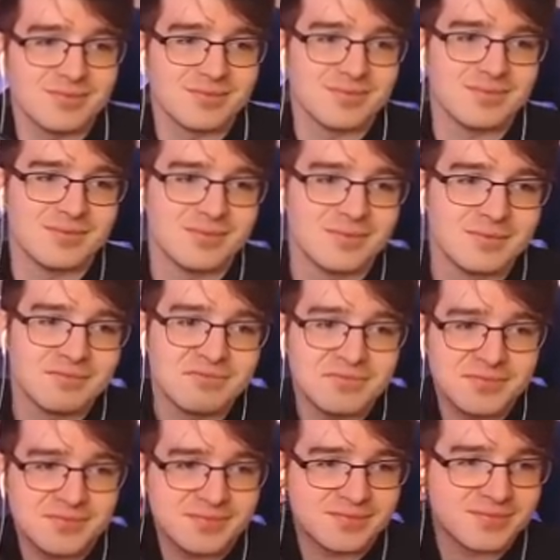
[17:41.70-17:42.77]

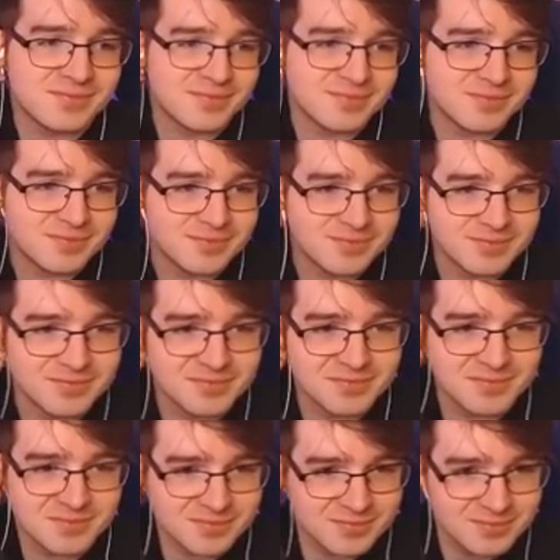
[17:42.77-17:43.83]

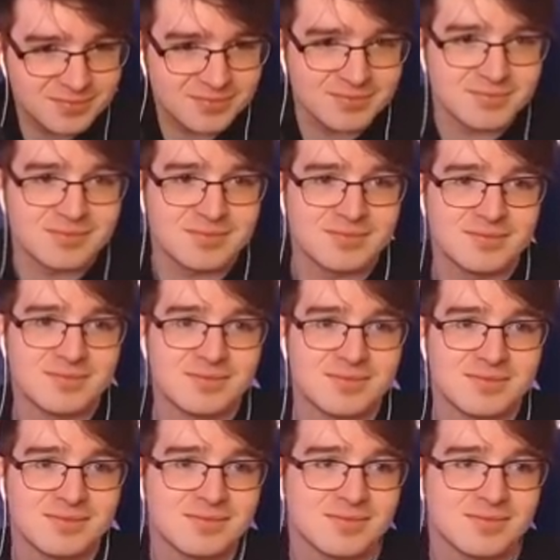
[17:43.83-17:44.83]
[no speech]